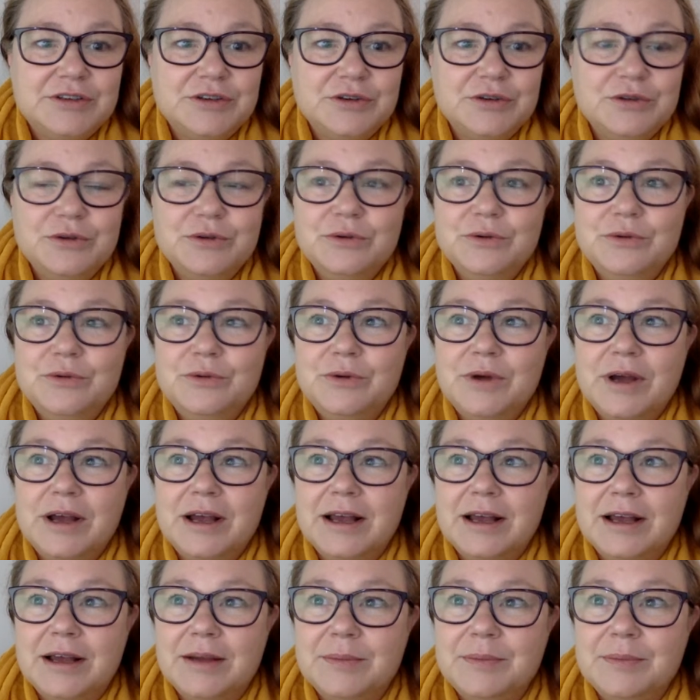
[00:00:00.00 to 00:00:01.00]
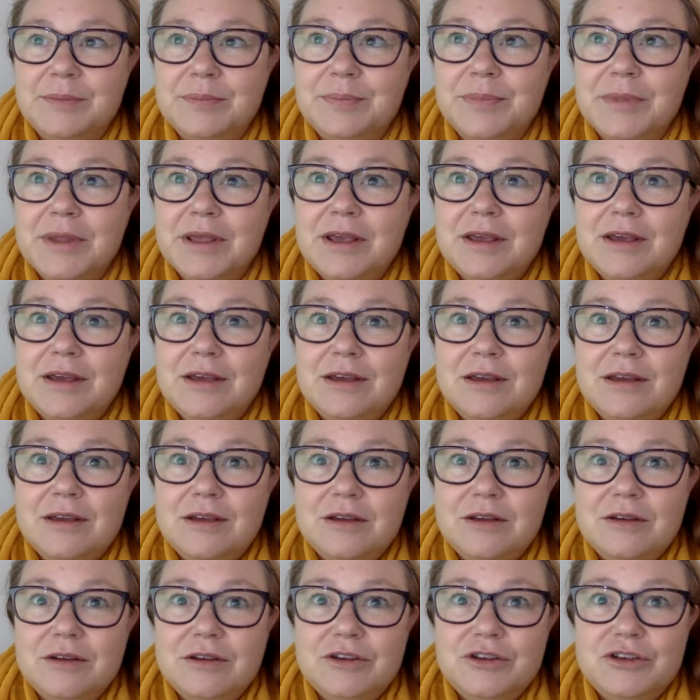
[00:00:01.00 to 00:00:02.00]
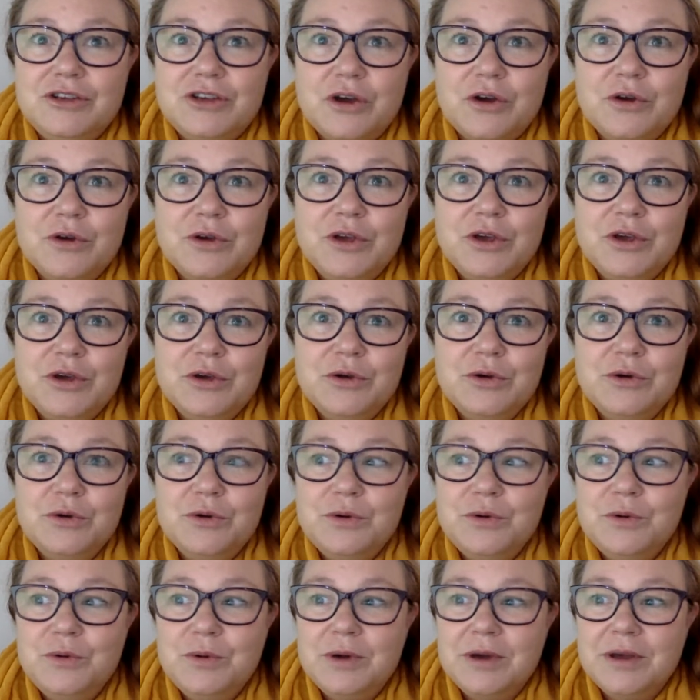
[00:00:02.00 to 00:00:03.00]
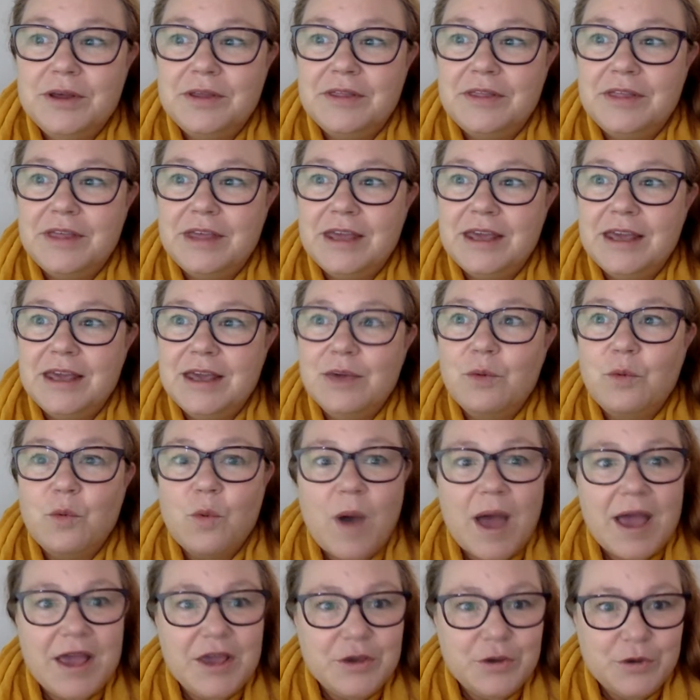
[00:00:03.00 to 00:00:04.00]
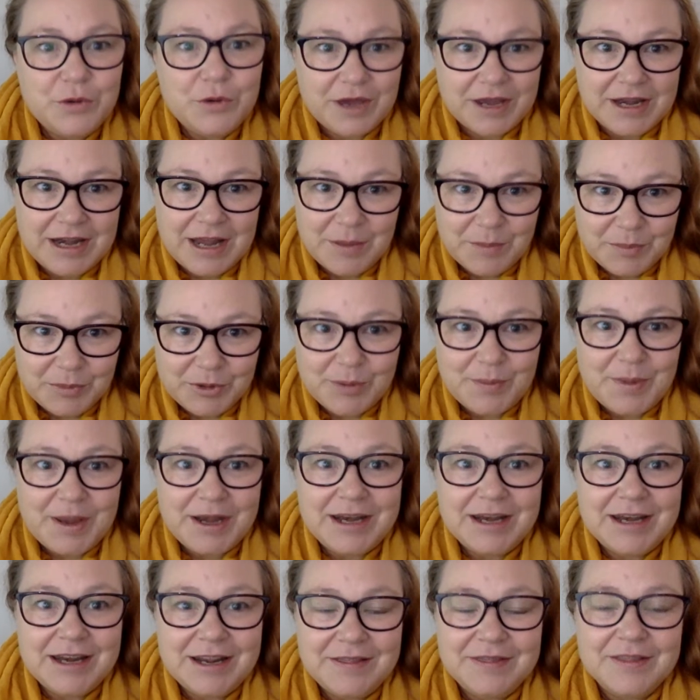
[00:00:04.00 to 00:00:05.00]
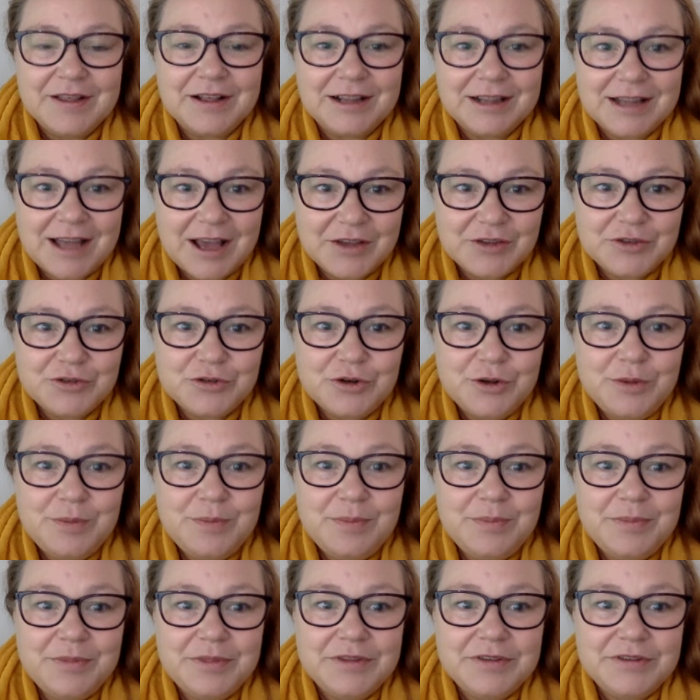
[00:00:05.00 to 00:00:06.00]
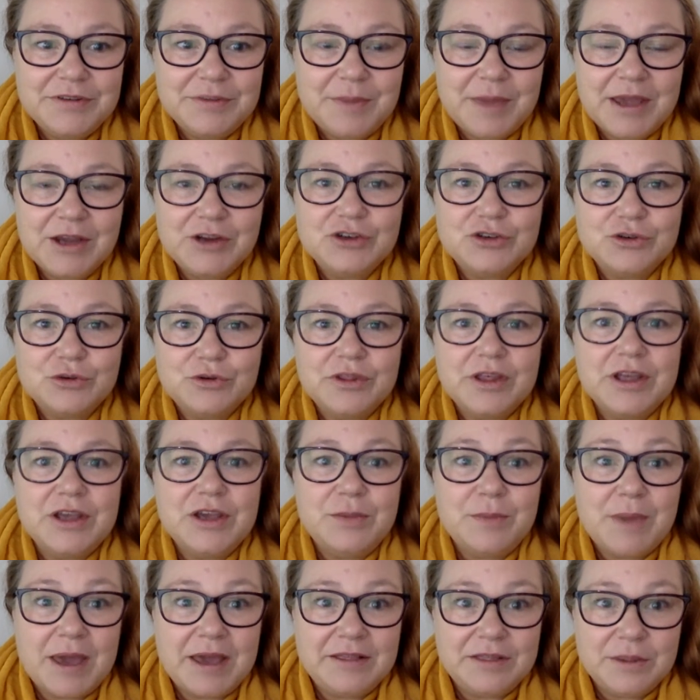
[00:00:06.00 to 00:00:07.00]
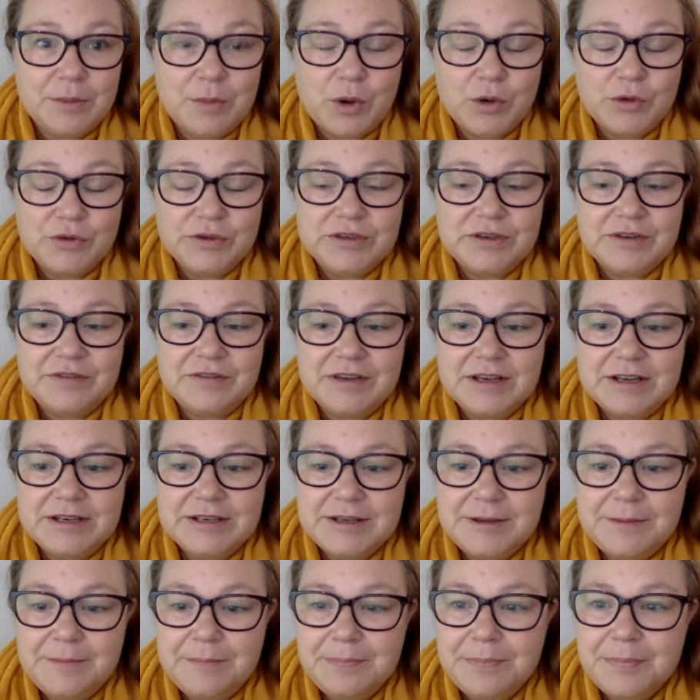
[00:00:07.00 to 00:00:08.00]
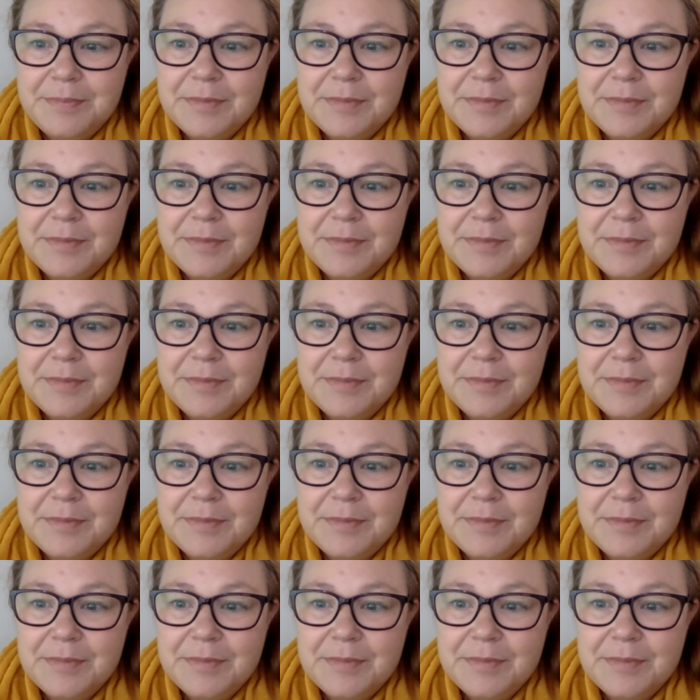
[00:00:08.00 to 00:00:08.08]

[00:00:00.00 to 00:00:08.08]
to show you the way you can implement it in the classroom to make sure that you make the most of it.